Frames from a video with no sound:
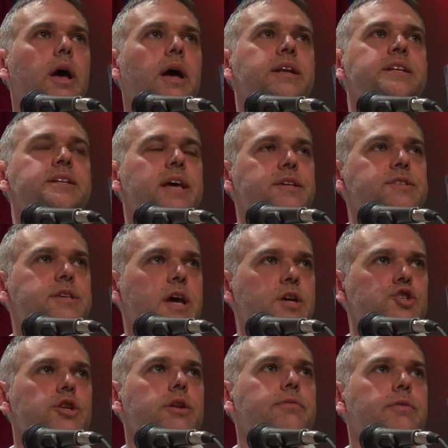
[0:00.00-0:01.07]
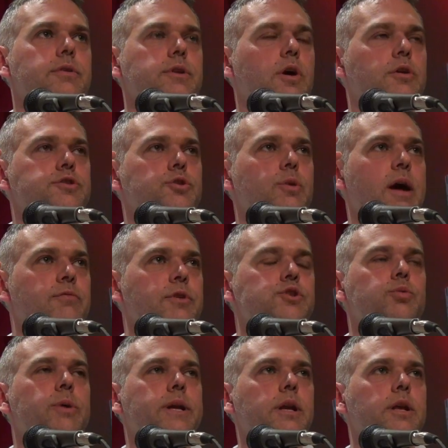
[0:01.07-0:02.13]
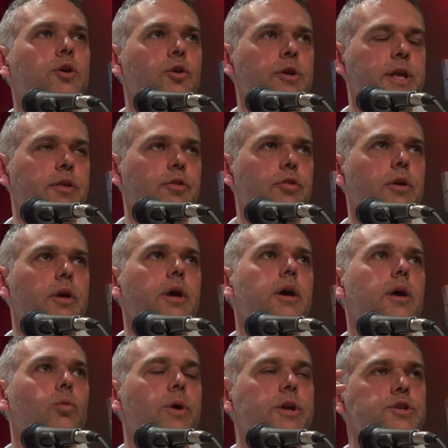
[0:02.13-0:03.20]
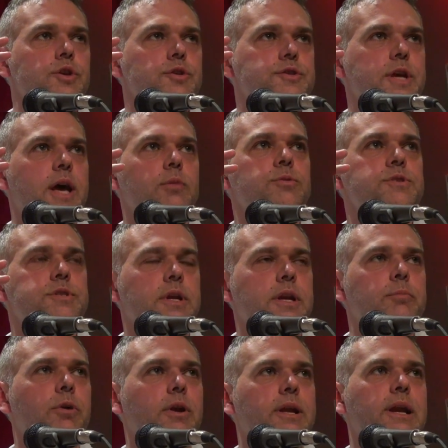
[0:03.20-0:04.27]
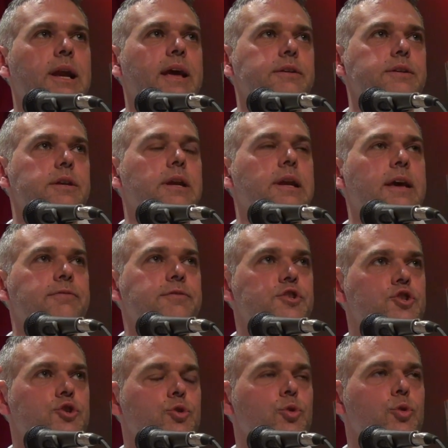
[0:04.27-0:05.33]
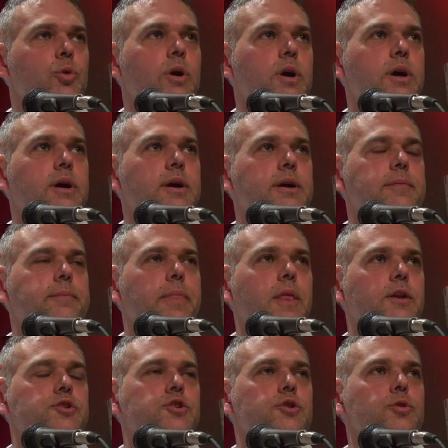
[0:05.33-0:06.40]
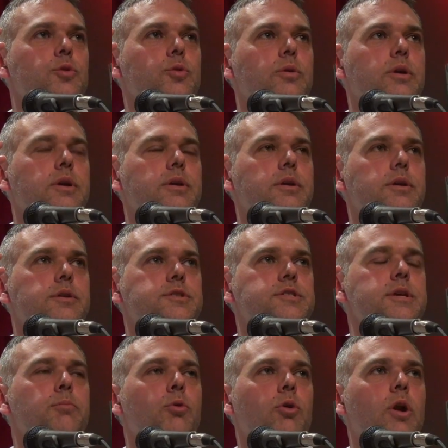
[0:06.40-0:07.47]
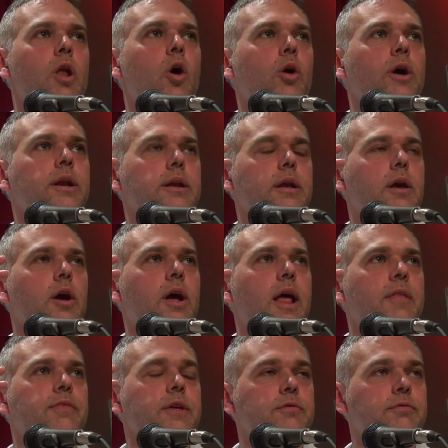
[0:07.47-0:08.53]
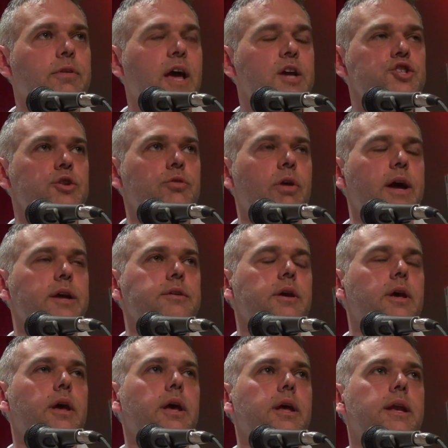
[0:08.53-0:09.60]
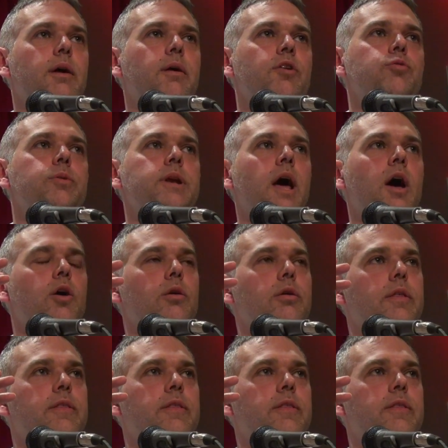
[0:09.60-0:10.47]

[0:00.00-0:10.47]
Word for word: an indexation to average weekly earnings, when Newstart was deliberately left to simmer along at the inflation rate. Now, as we know,